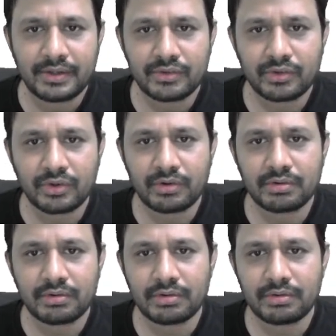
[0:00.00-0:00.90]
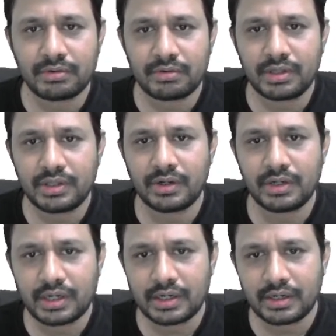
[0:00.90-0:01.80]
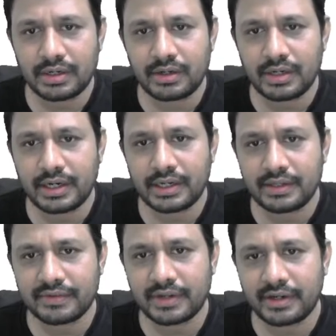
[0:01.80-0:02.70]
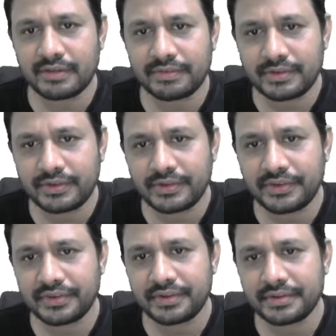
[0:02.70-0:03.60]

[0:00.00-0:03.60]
So you will get this kind of situation.